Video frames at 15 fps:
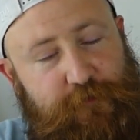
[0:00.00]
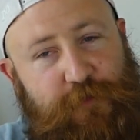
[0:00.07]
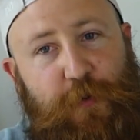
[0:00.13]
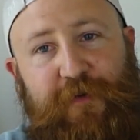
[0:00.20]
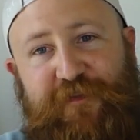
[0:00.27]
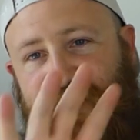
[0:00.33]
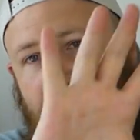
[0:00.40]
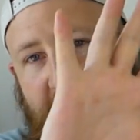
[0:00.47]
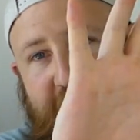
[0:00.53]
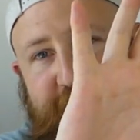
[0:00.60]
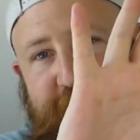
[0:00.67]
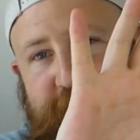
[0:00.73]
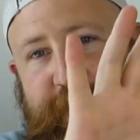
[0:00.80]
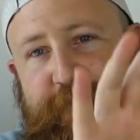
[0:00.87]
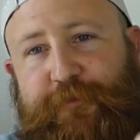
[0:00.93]
number 5,
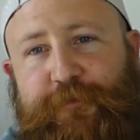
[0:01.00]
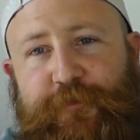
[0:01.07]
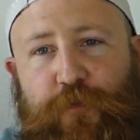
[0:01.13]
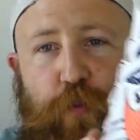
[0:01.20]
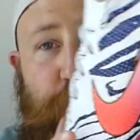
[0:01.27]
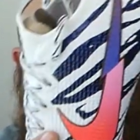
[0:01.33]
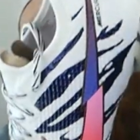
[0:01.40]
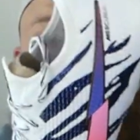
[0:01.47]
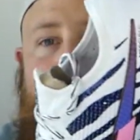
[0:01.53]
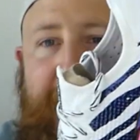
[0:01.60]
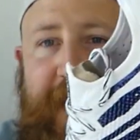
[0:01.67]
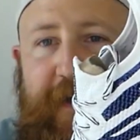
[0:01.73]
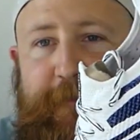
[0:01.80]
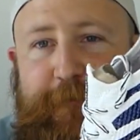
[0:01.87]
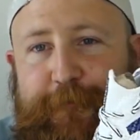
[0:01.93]
which is
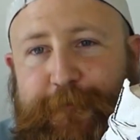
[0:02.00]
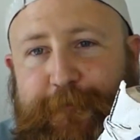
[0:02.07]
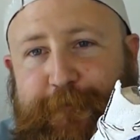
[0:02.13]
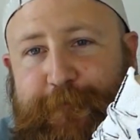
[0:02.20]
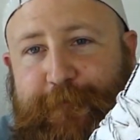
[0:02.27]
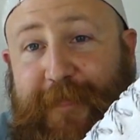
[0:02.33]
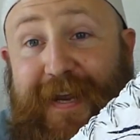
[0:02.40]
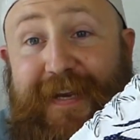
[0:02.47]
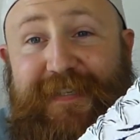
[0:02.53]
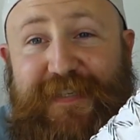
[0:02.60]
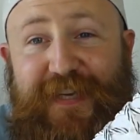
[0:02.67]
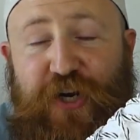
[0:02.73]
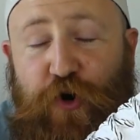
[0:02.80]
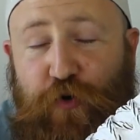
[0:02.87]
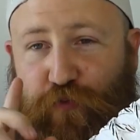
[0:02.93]
better? Is
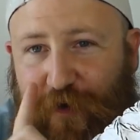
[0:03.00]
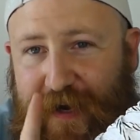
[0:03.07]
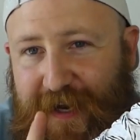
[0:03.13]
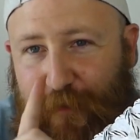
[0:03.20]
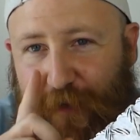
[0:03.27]
the Korea